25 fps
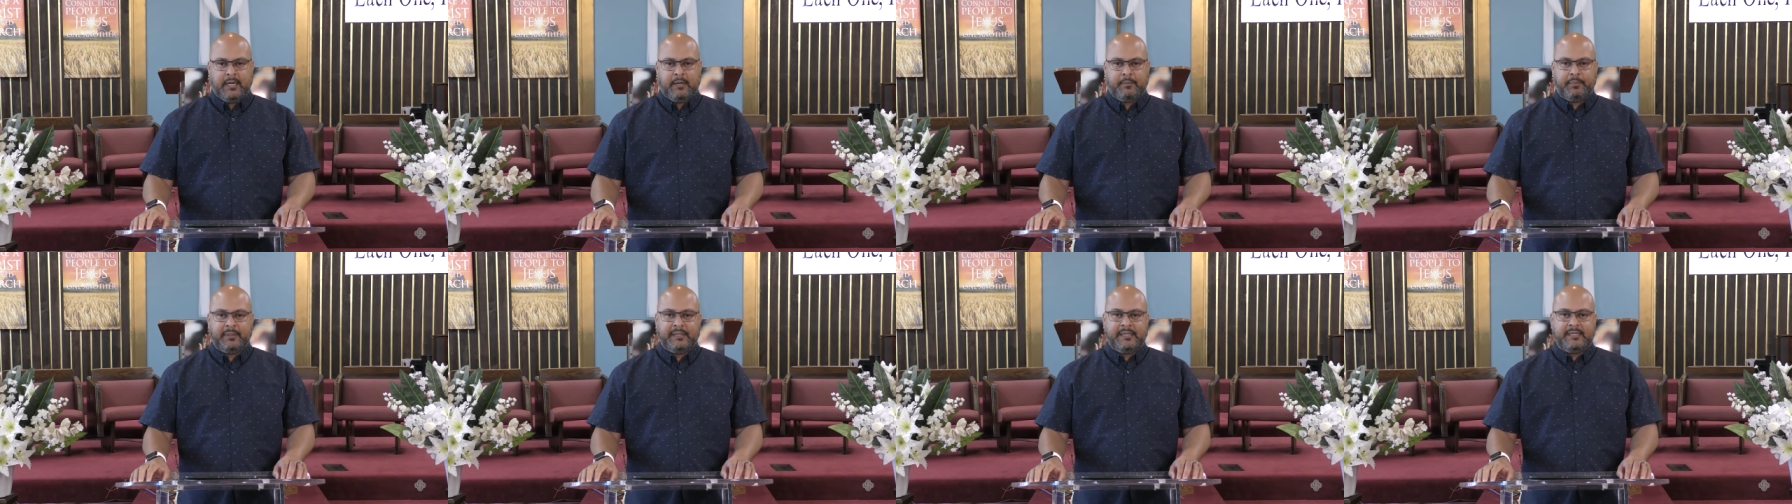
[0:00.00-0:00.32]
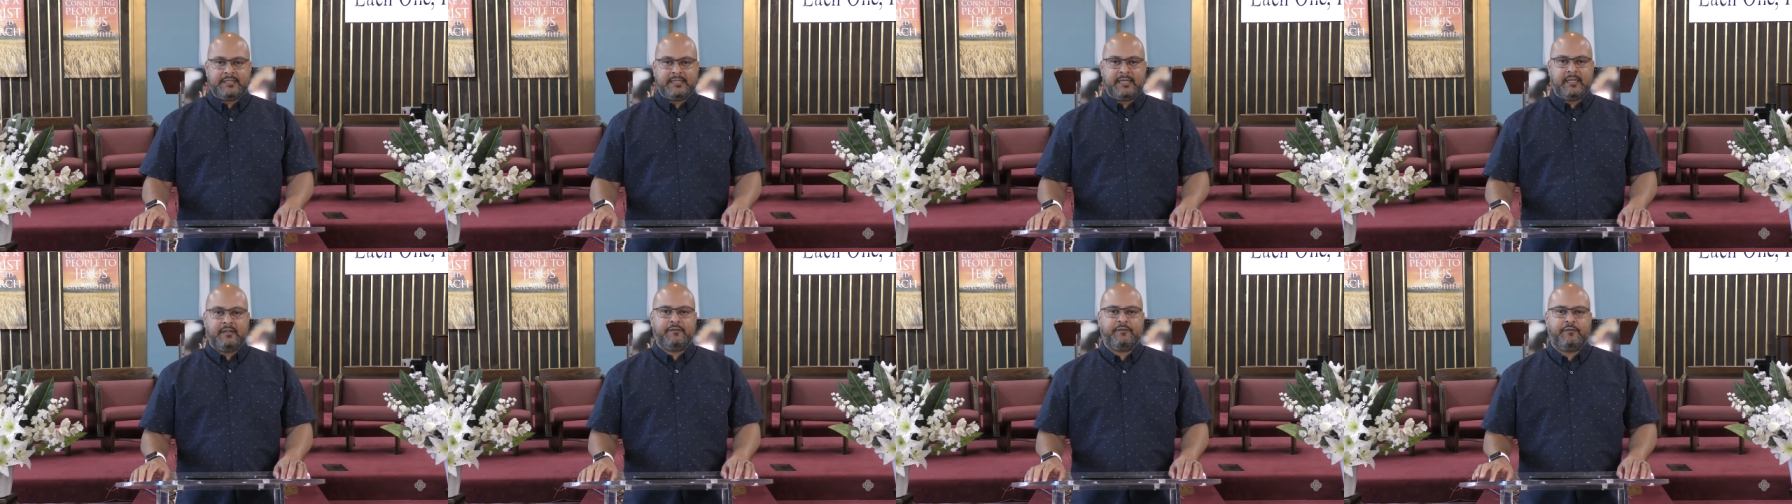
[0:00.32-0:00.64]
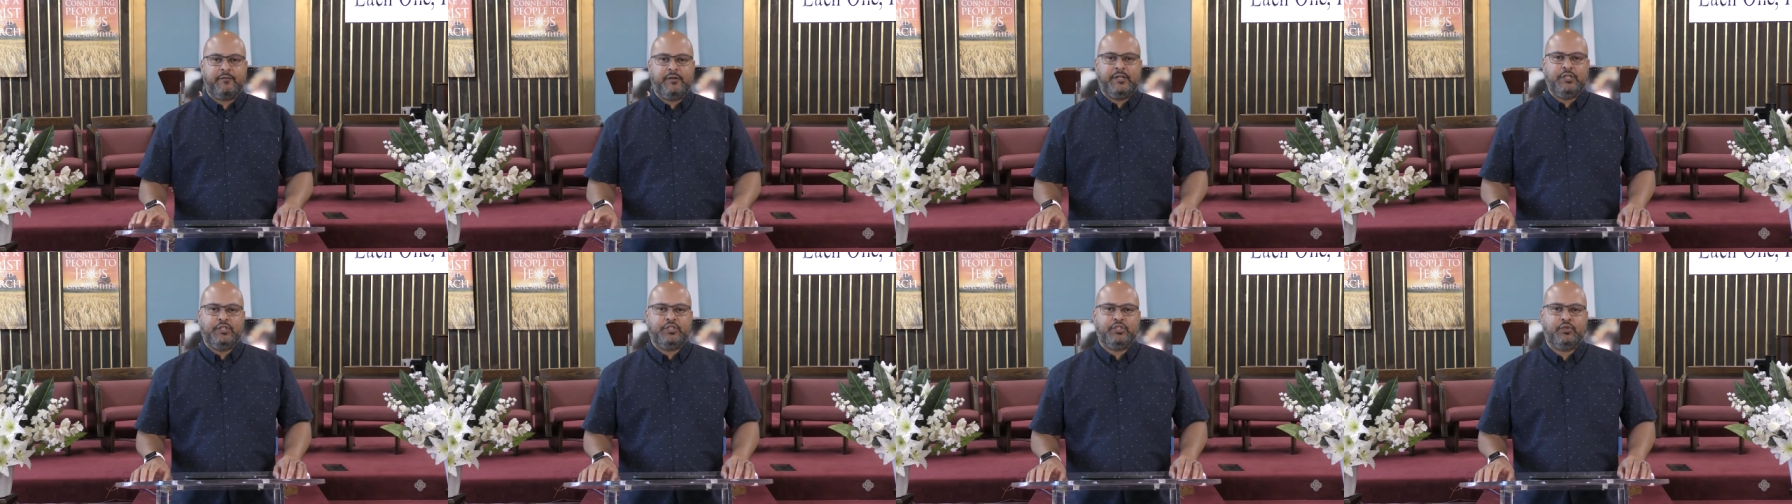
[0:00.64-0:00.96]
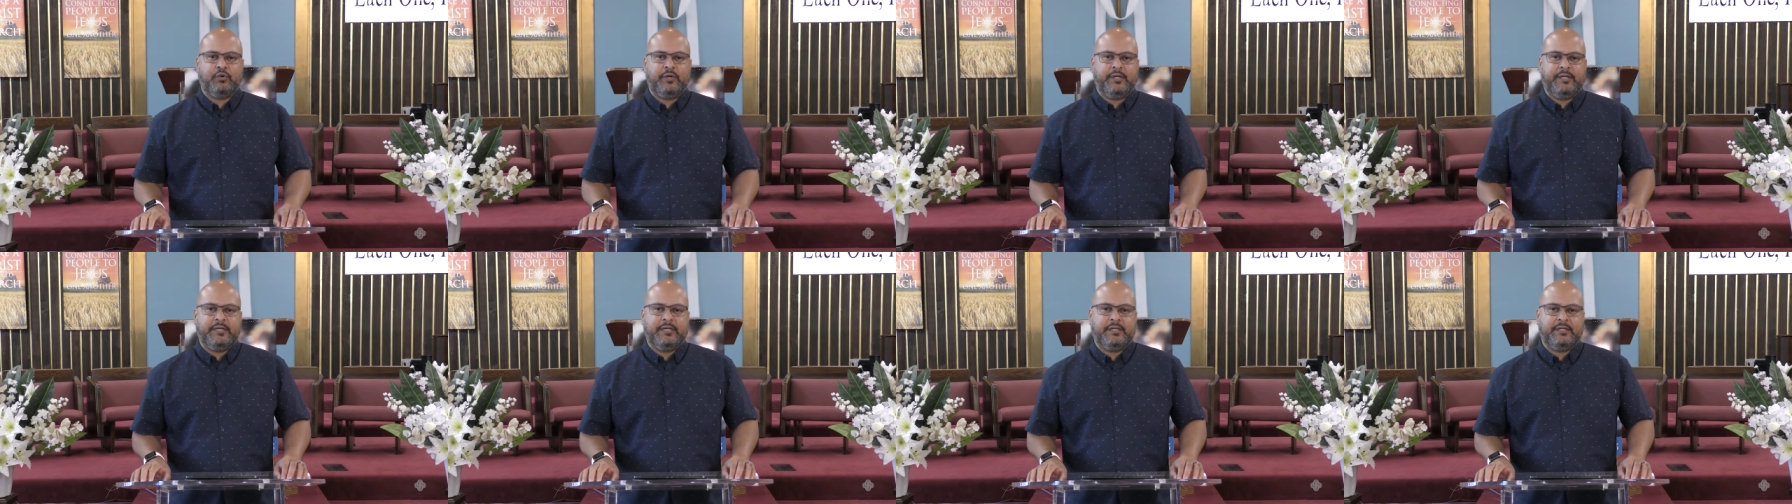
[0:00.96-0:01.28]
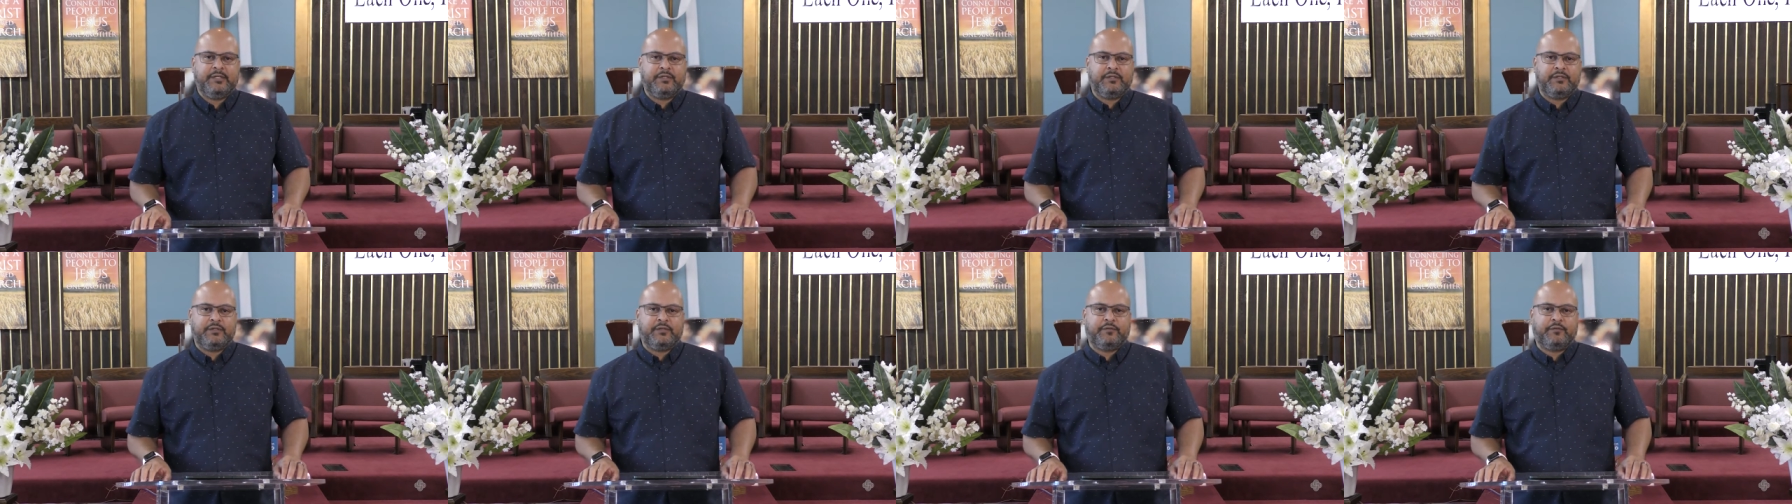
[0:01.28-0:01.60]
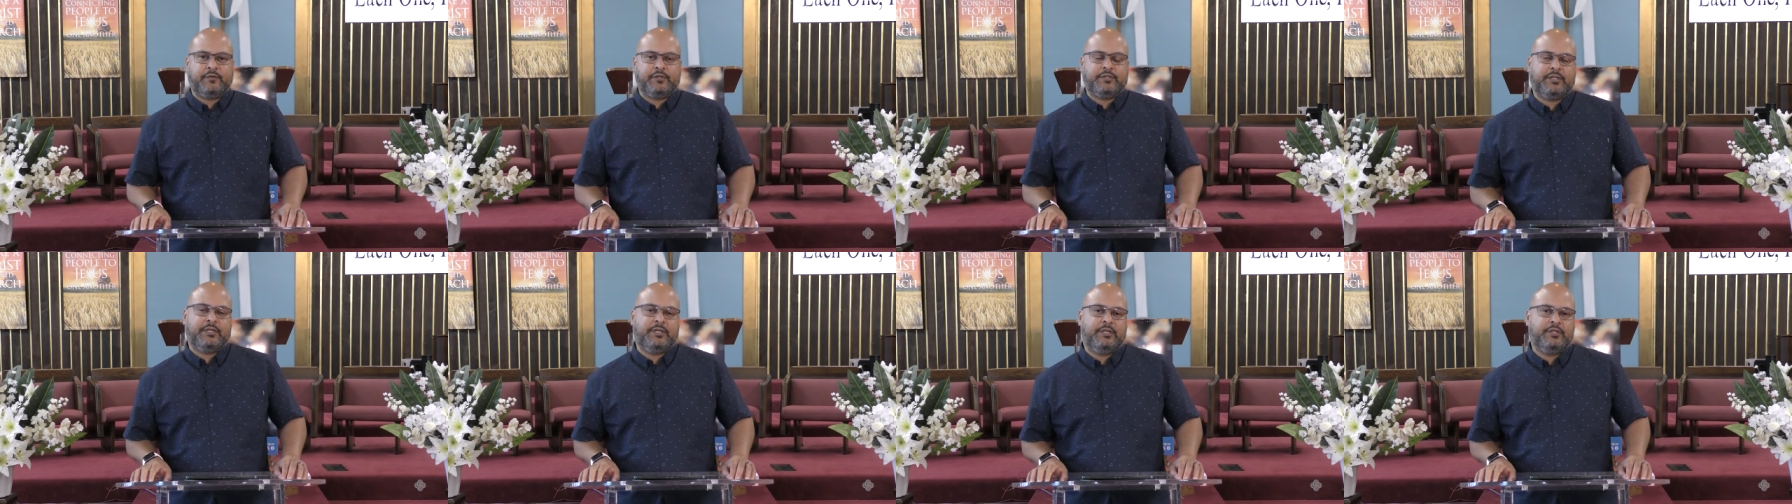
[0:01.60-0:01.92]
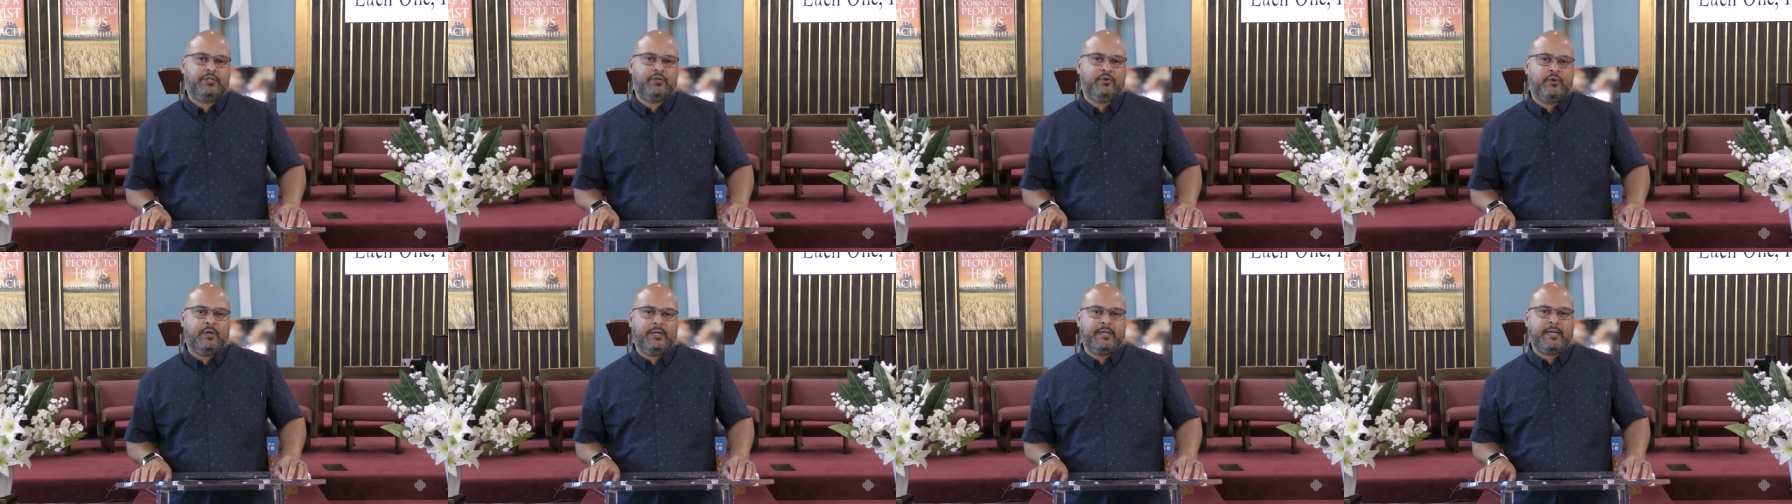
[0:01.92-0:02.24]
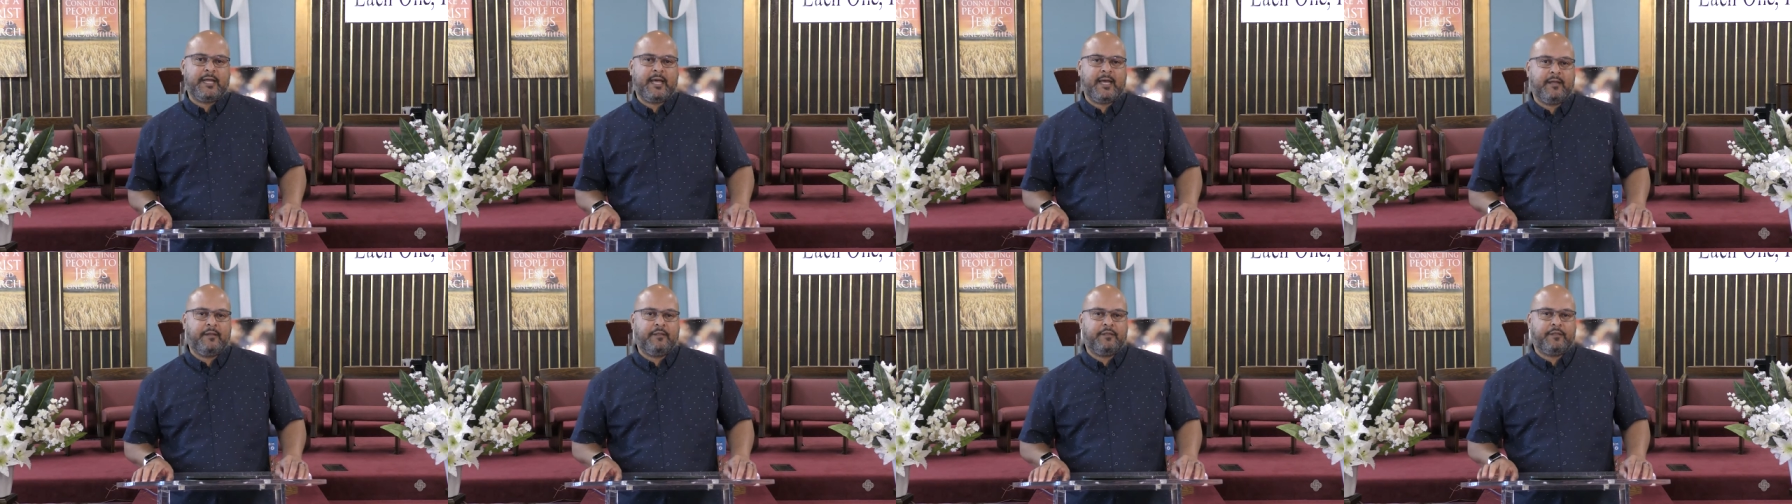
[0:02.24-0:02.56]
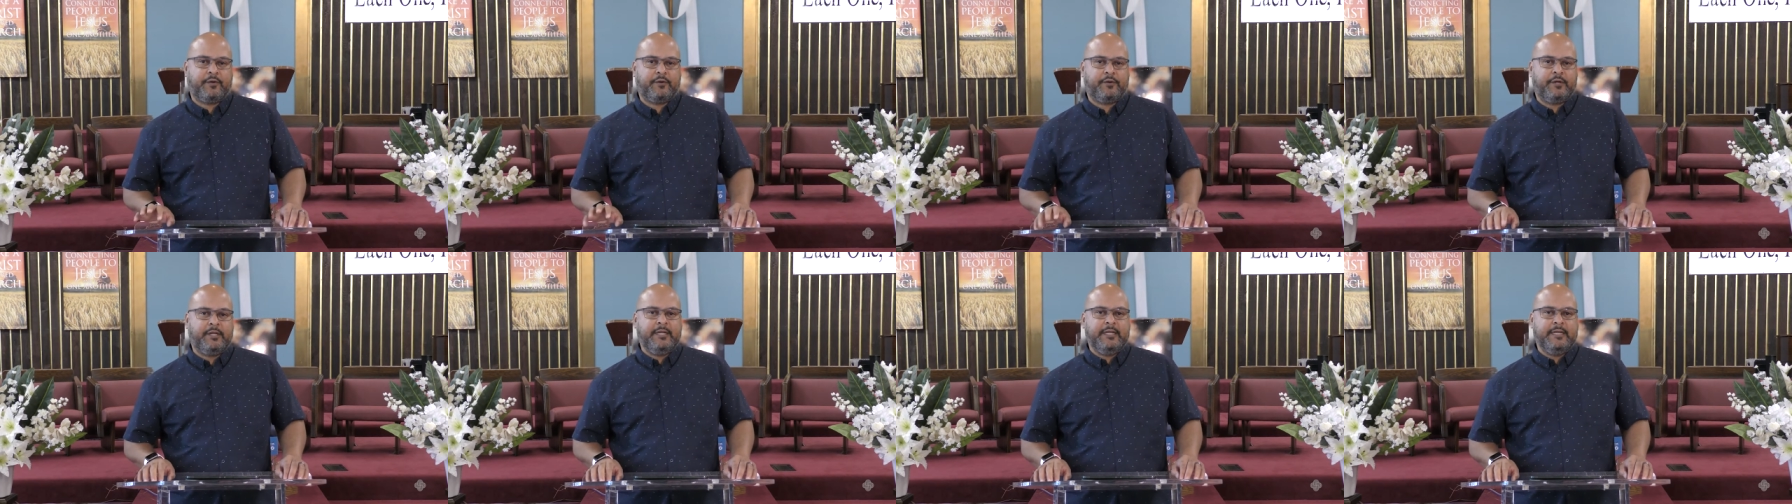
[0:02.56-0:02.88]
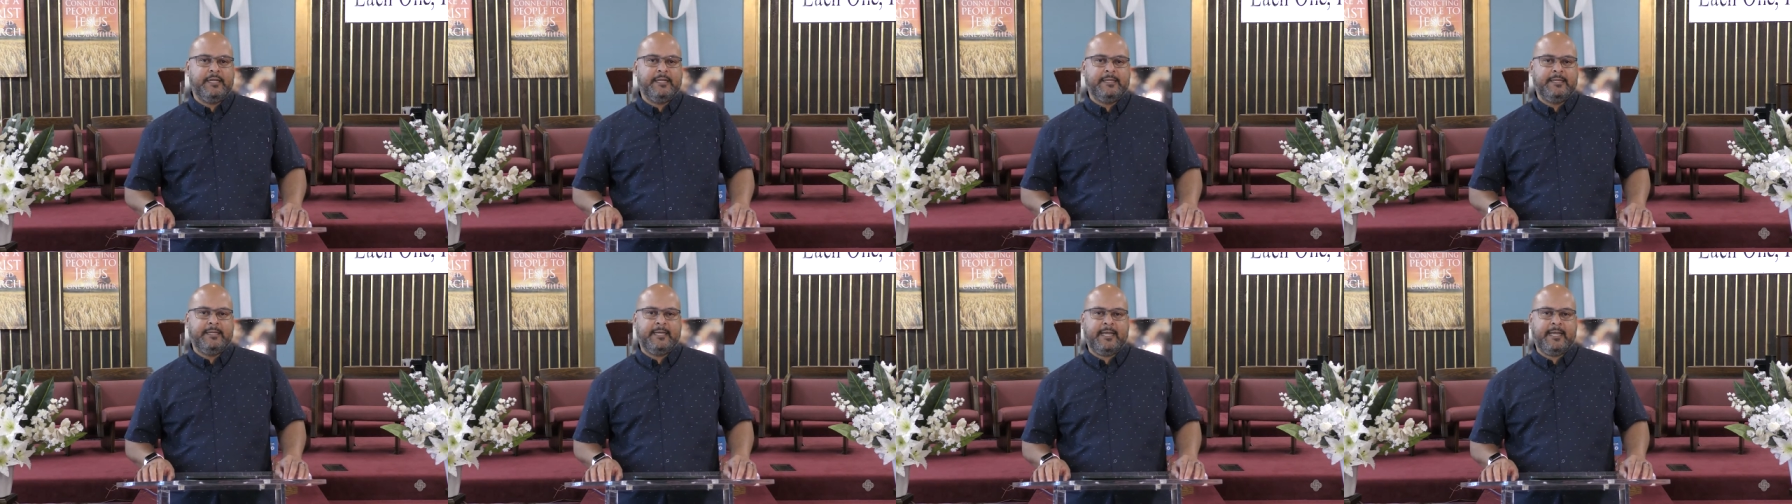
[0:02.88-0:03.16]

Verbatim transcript: Uh, please tell a friend to join us for Sunday school at 9:30.